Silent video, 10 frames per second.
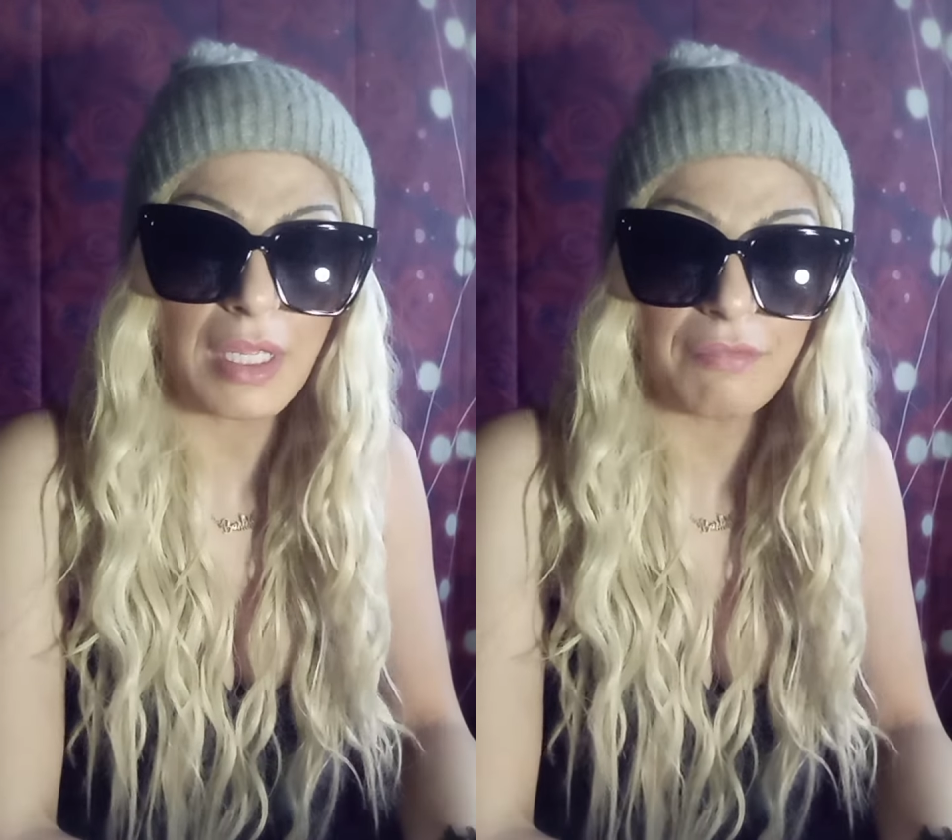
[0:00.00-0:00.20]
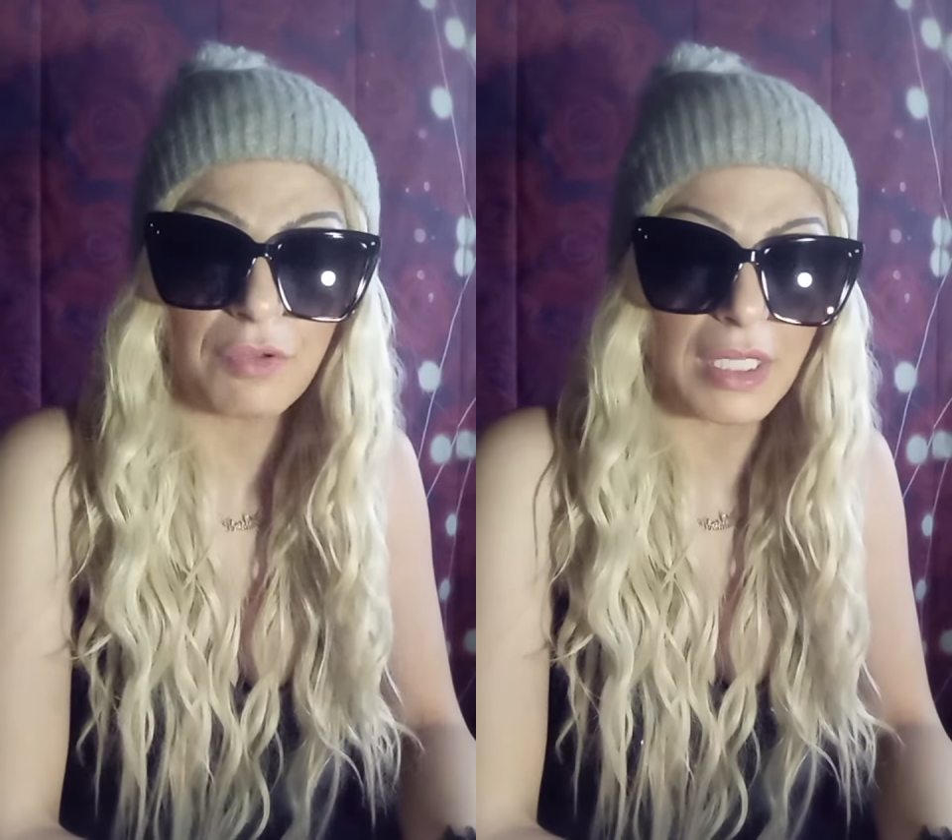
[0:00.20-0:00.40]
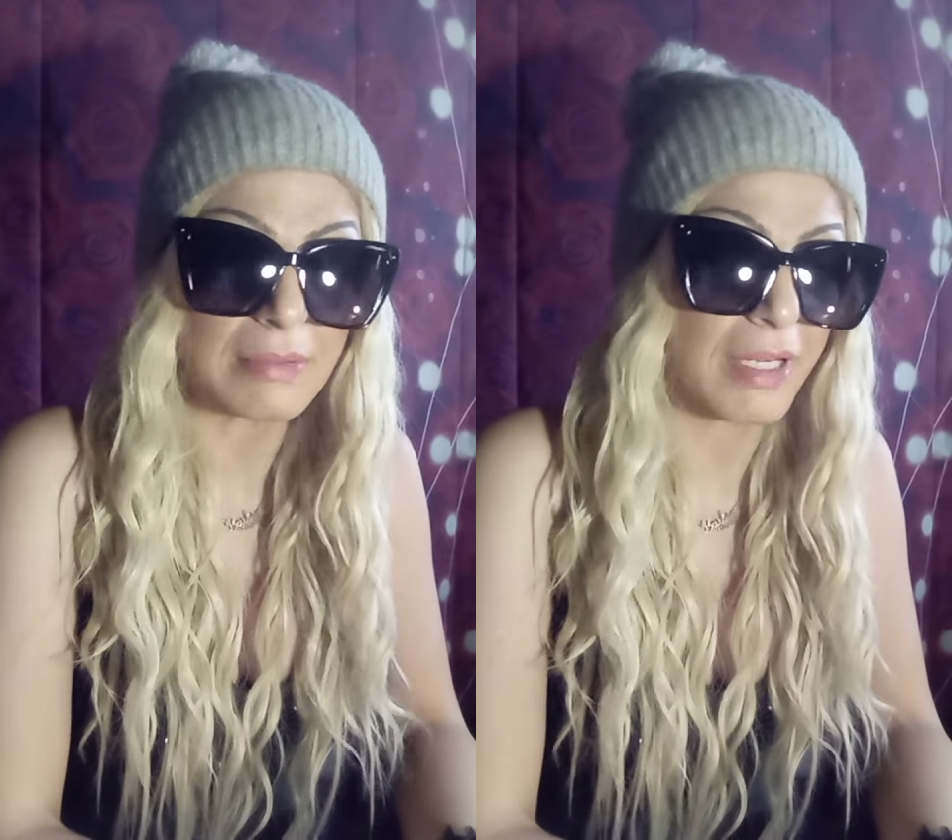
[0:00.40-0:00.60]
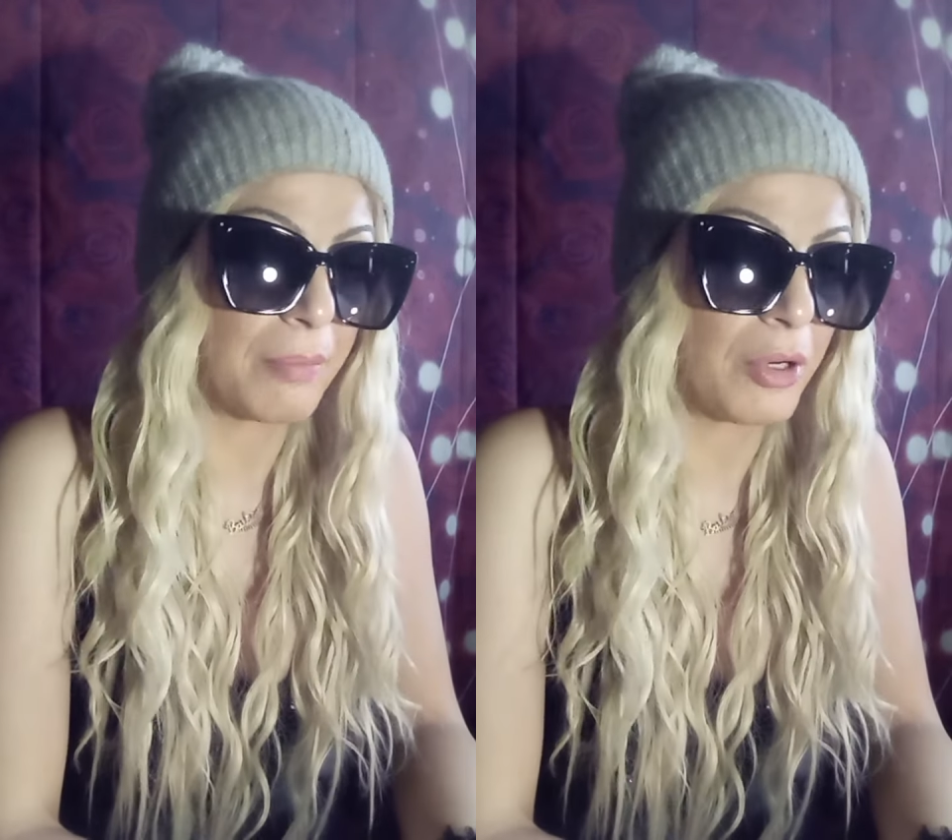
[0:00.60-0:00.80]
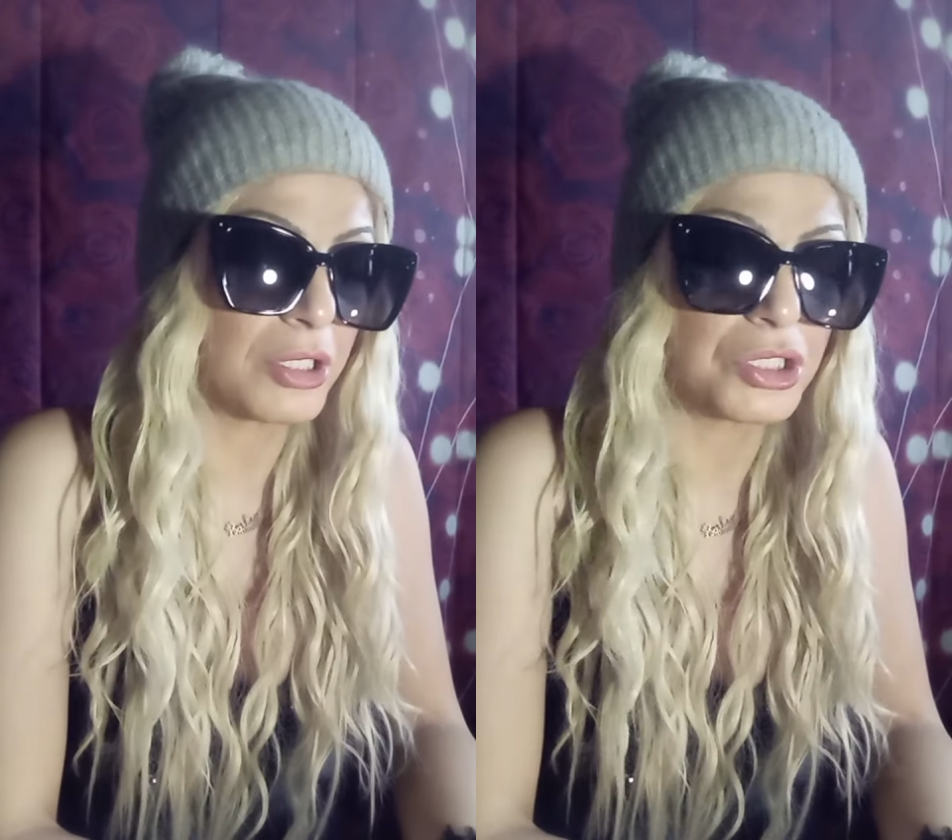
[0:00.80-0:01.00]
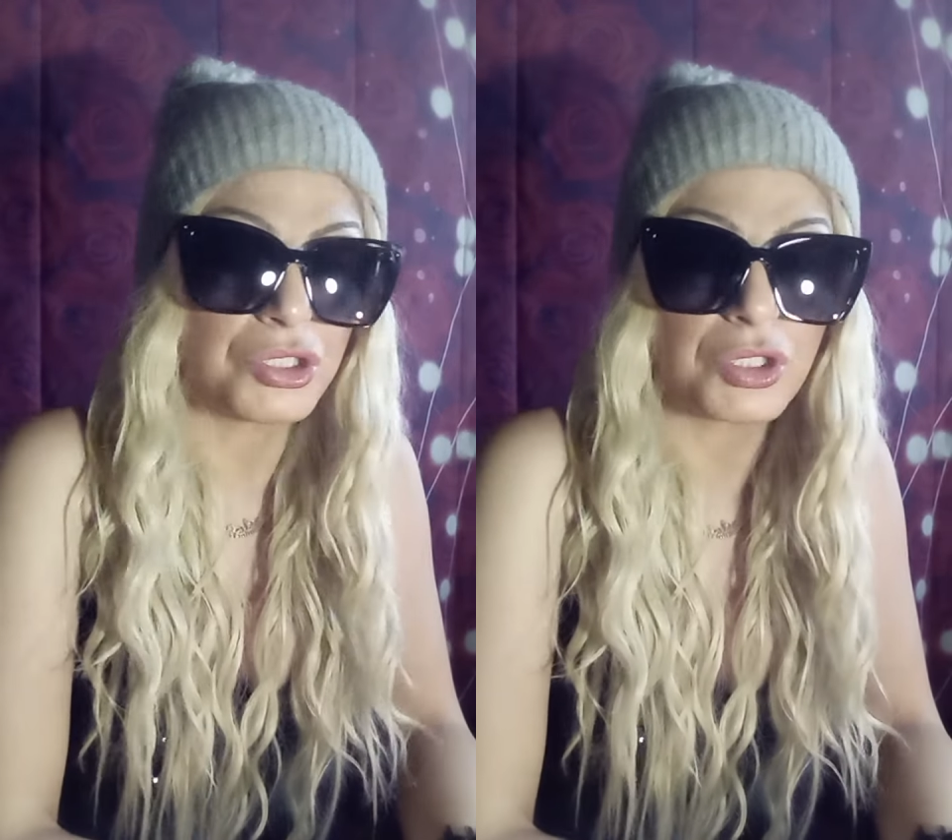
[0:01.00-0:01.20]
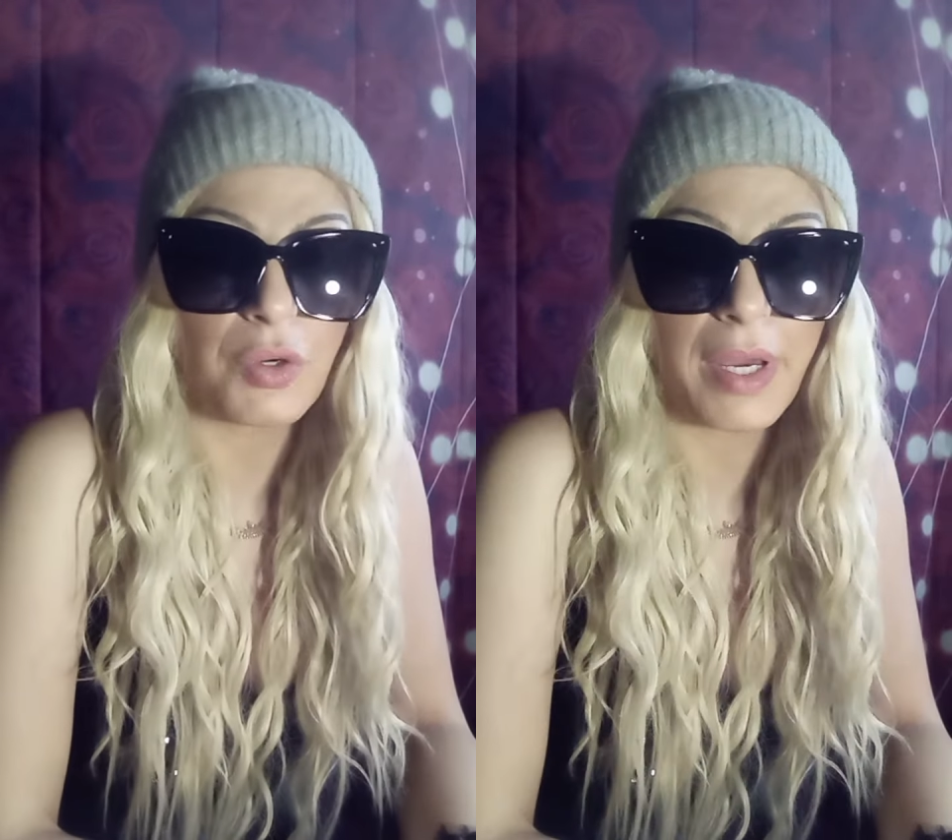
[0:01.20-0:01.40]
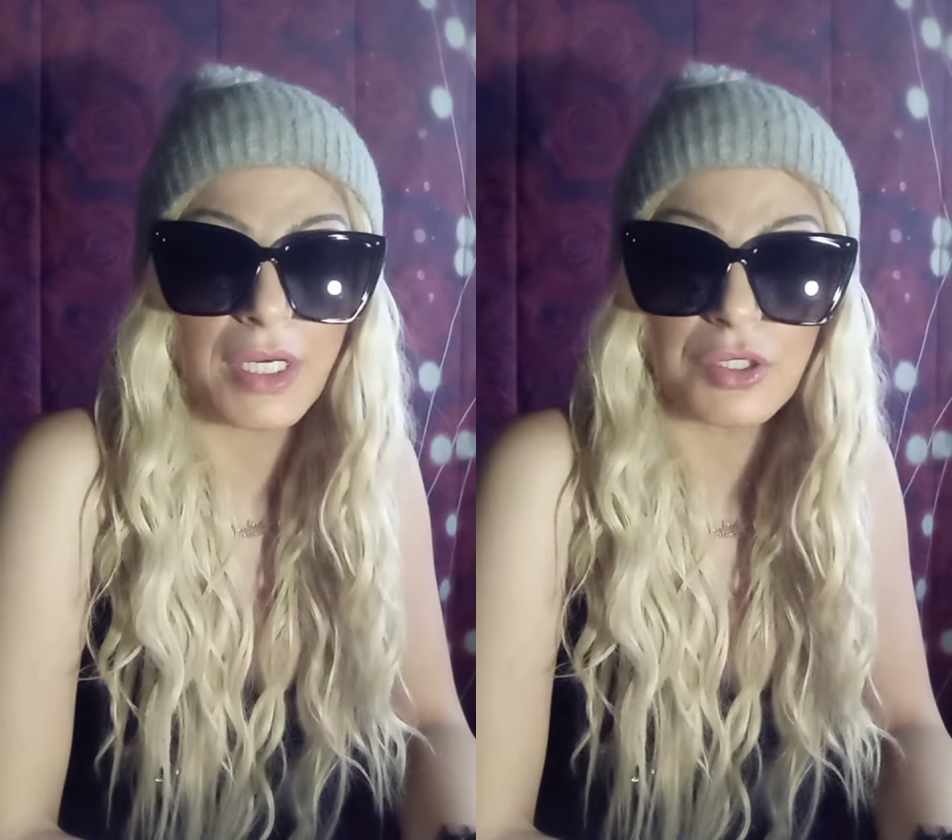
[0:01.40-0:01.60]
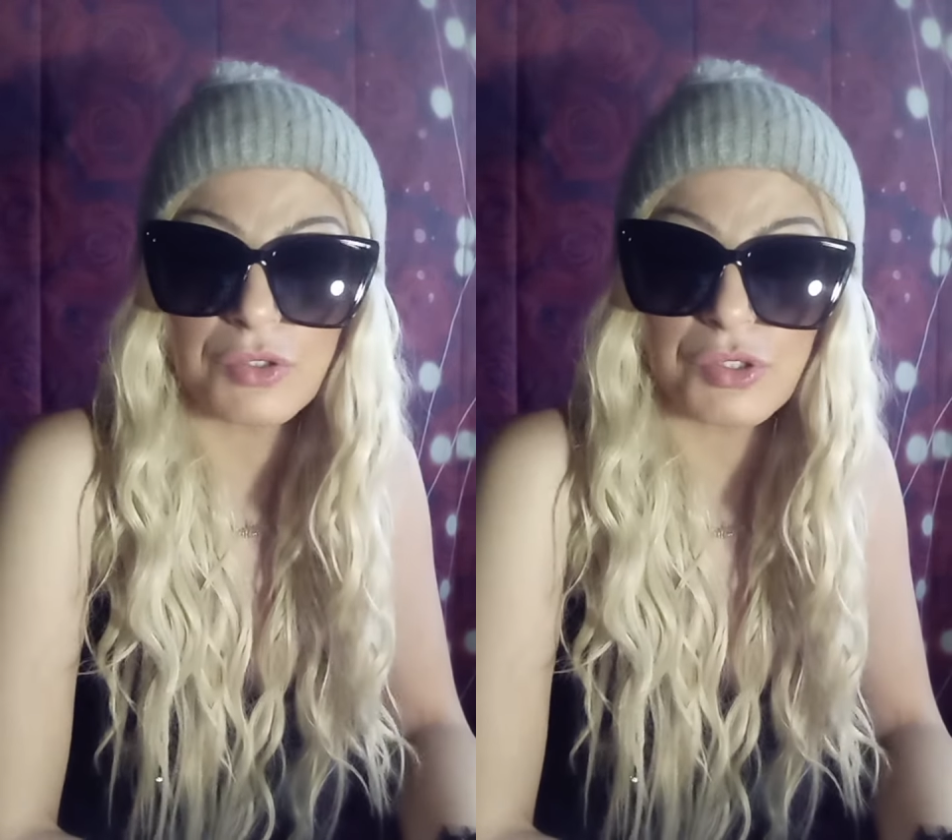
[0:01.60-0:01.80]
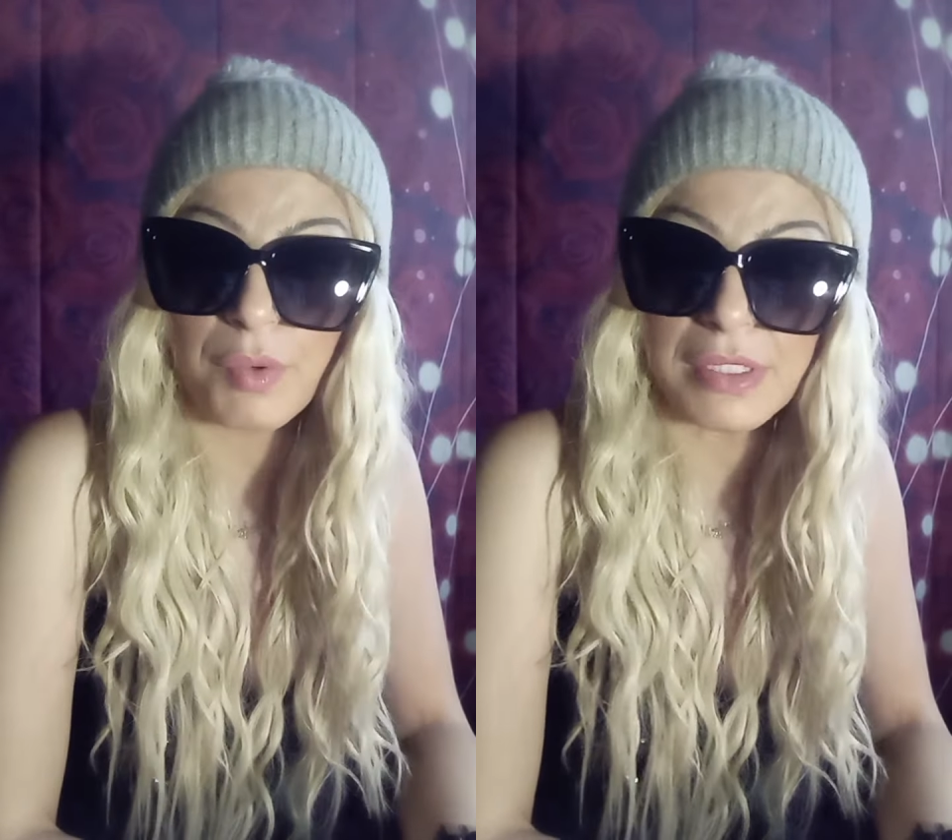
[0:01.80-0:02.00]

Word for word: If you'd like to make a purchase, you can go ahead and do so at